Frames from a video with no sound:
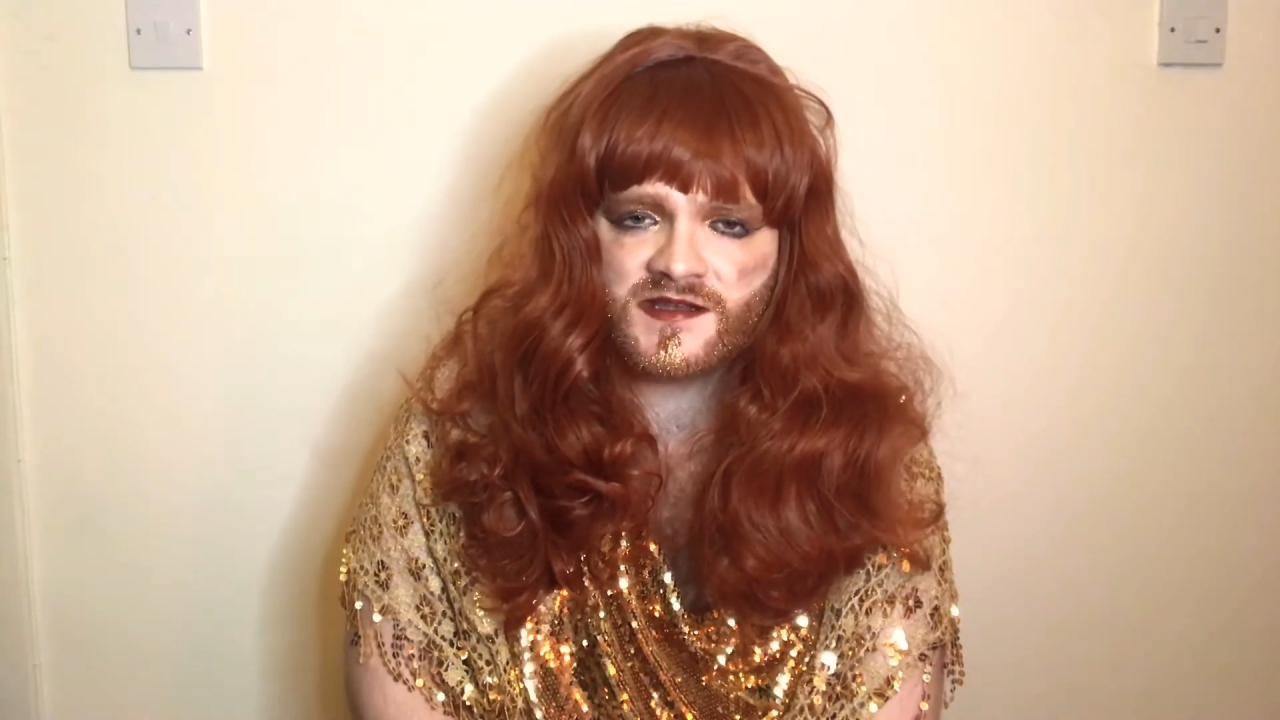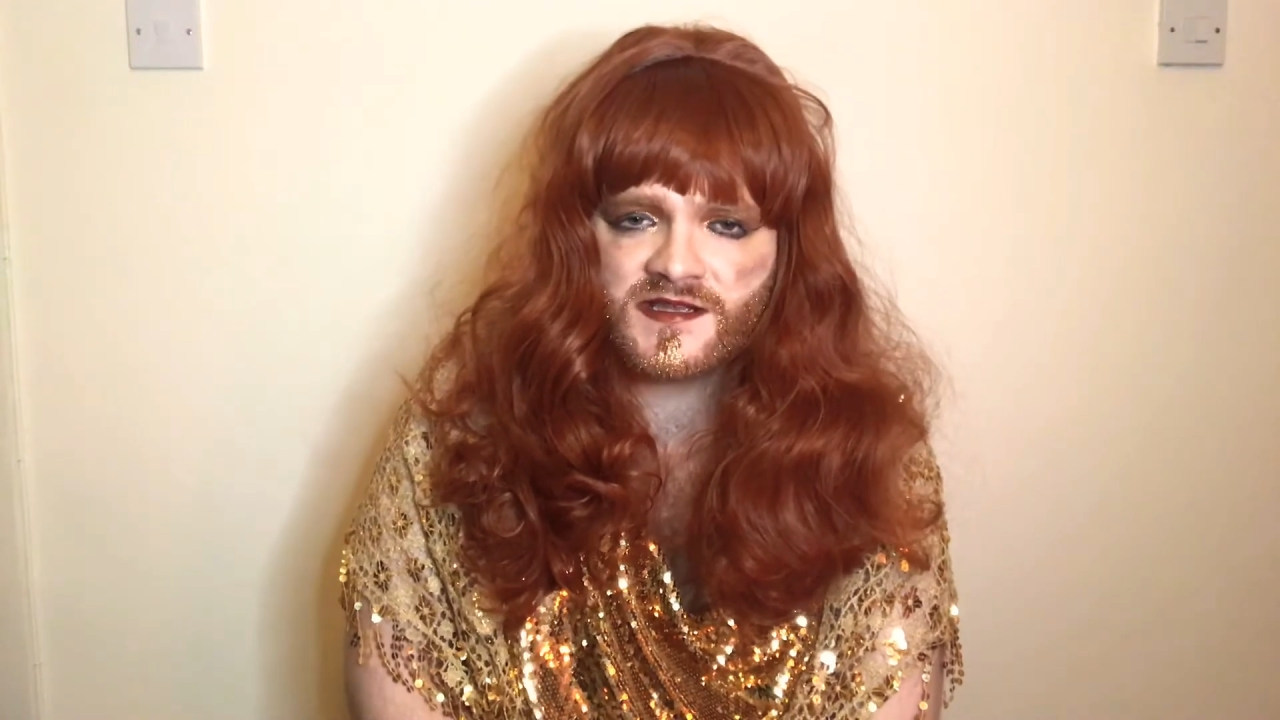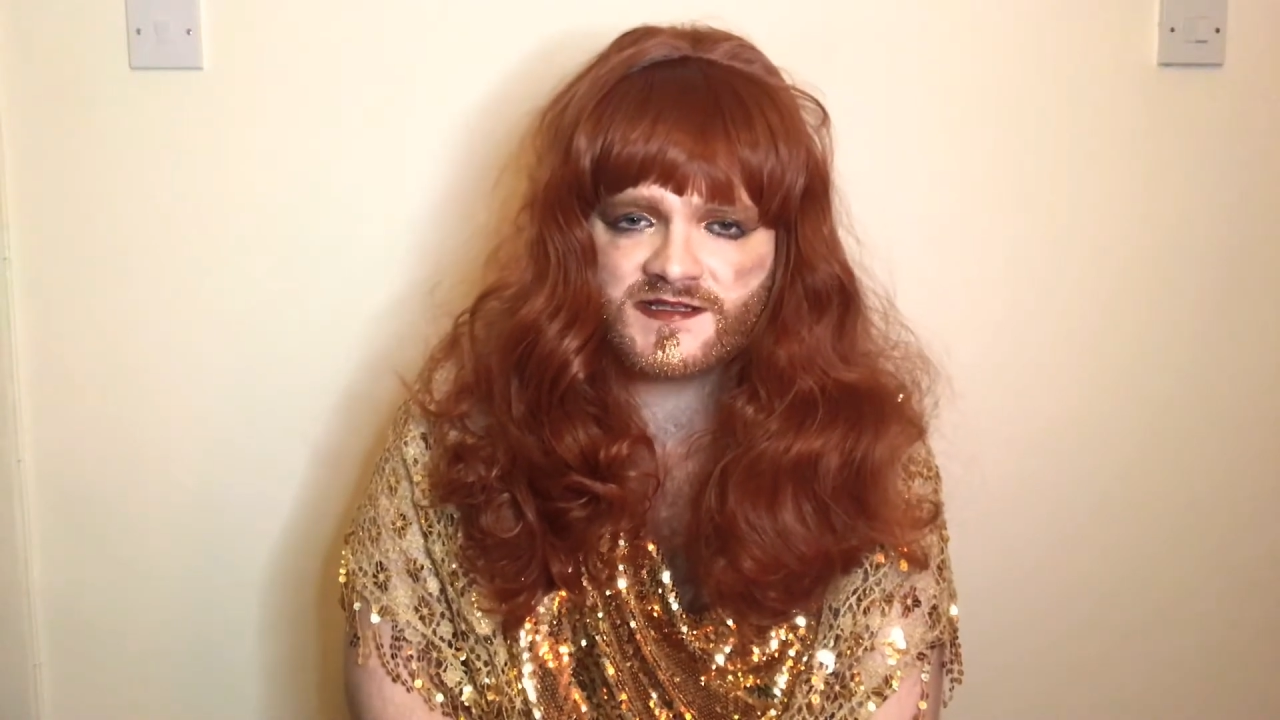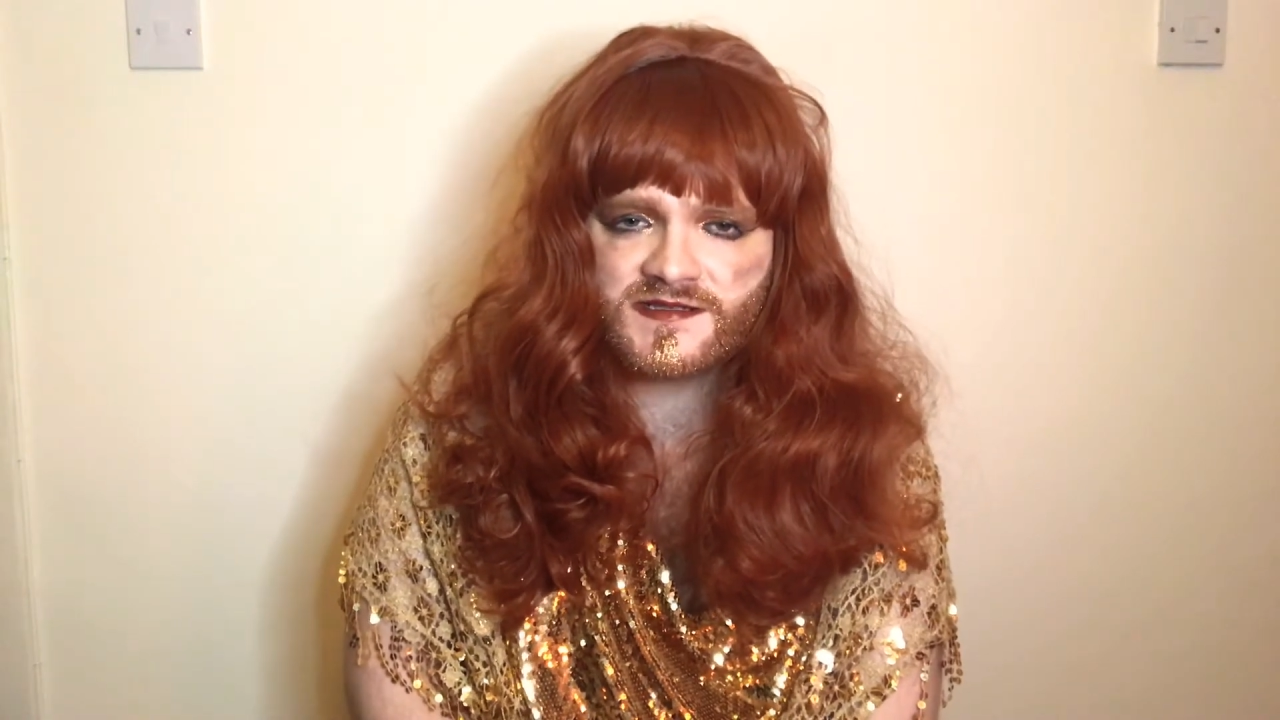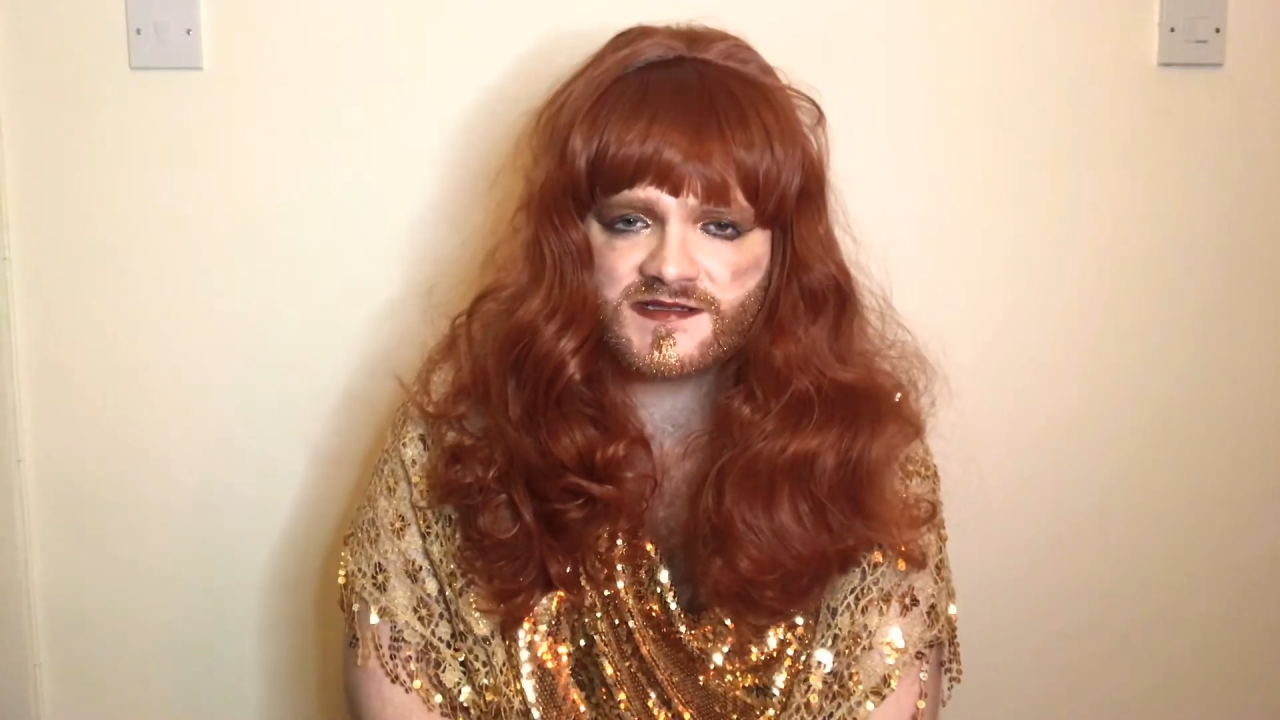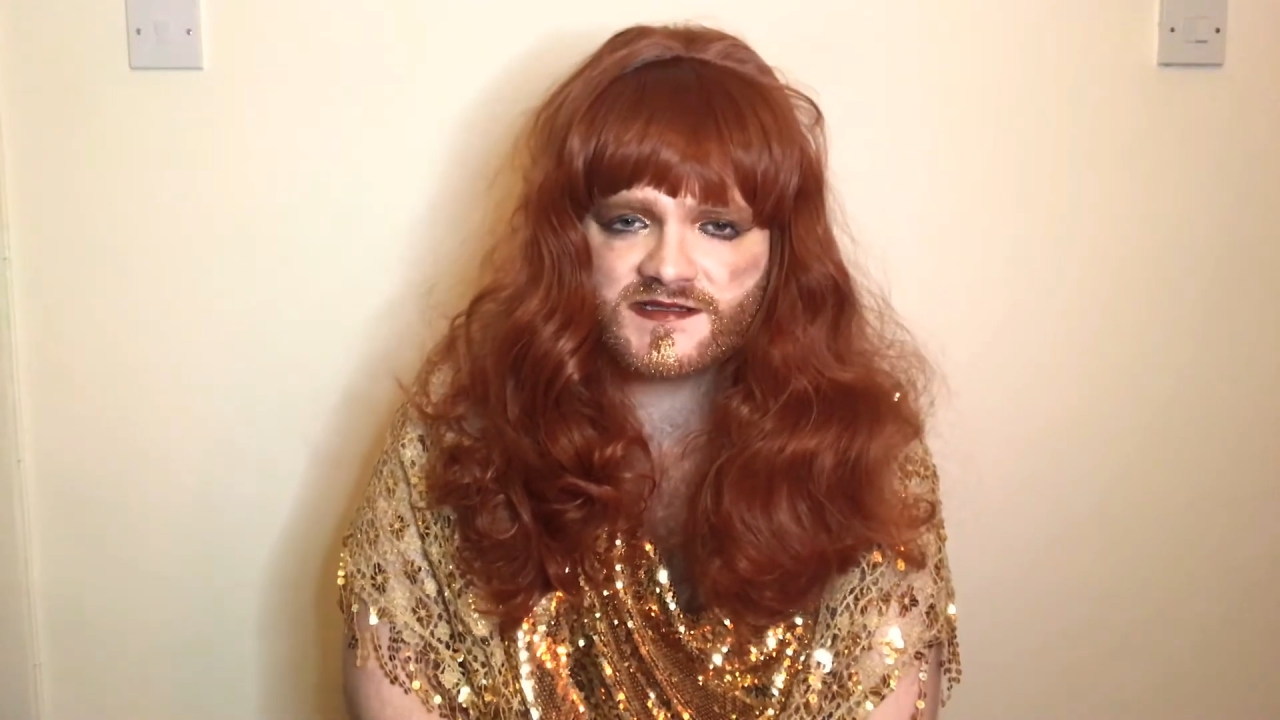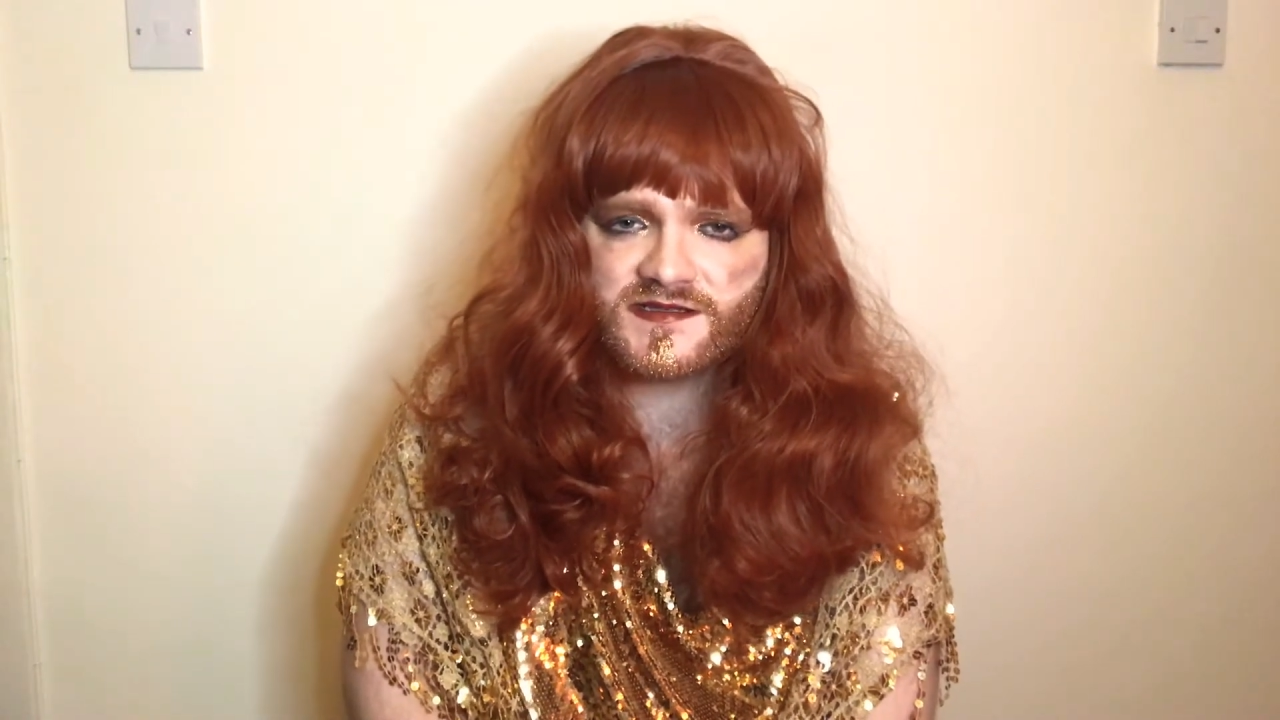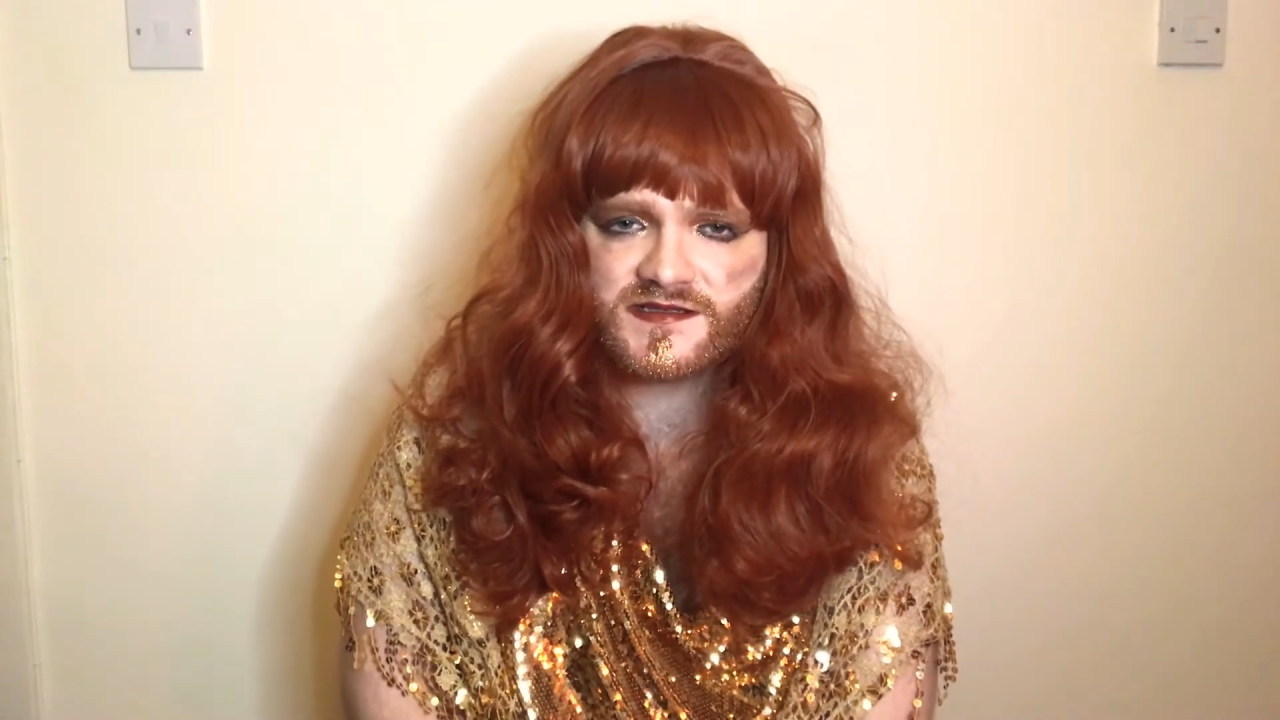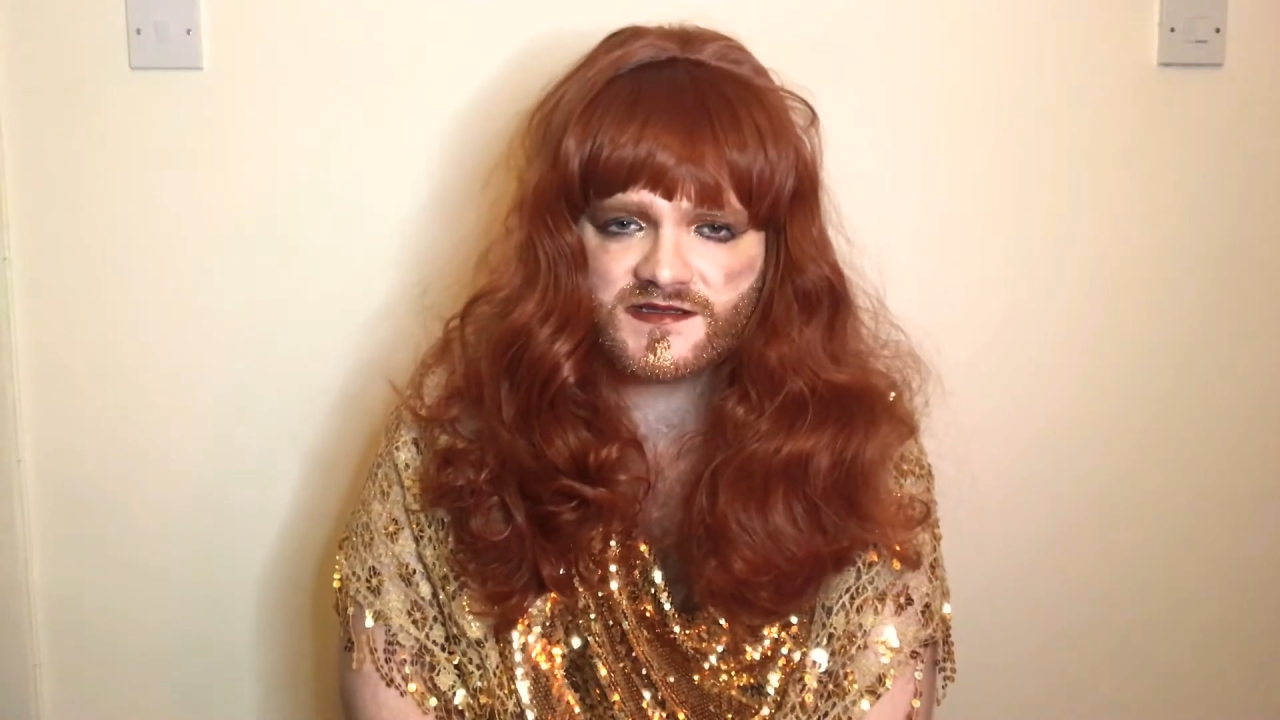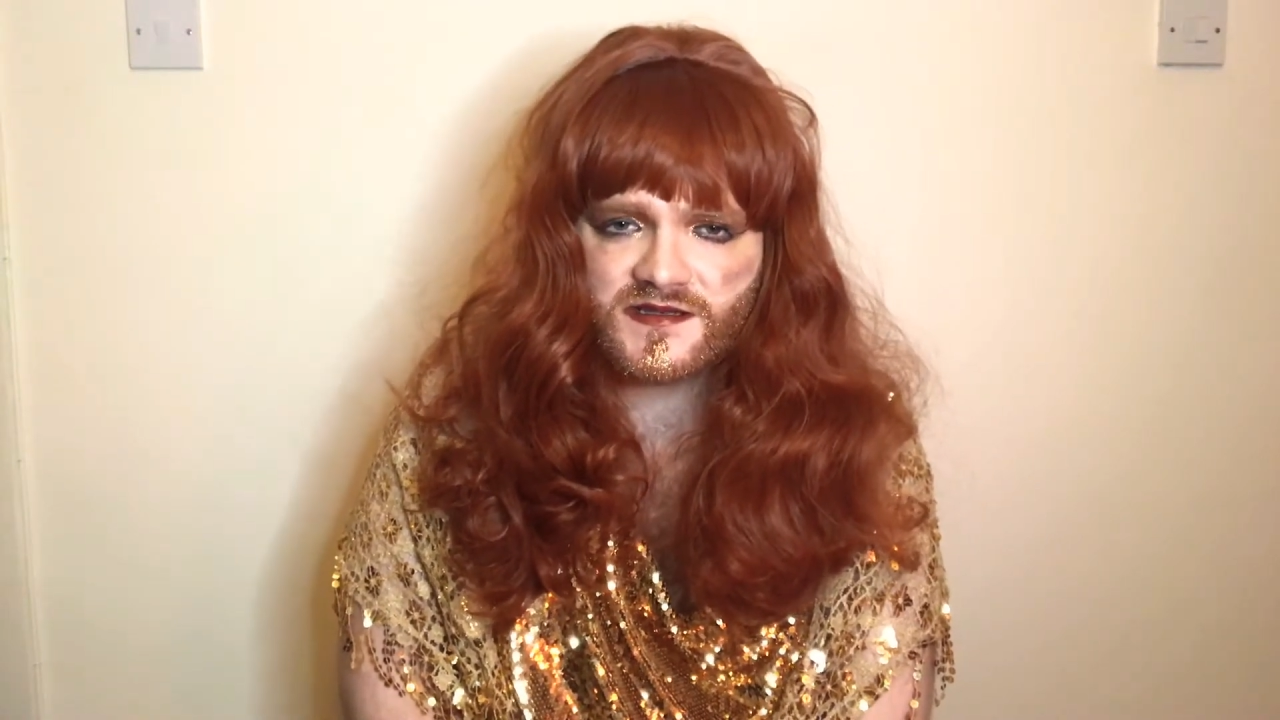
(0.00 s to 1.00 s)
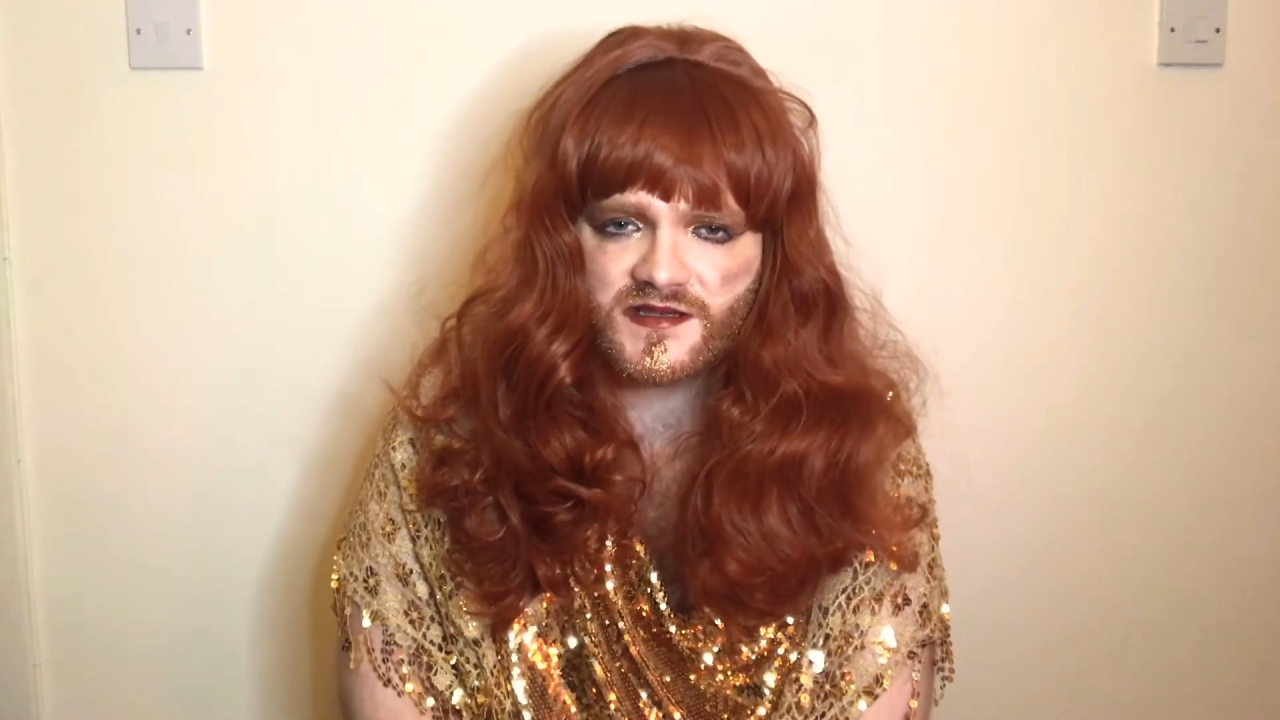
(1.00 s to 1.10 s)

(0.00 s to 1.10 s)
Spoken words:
us,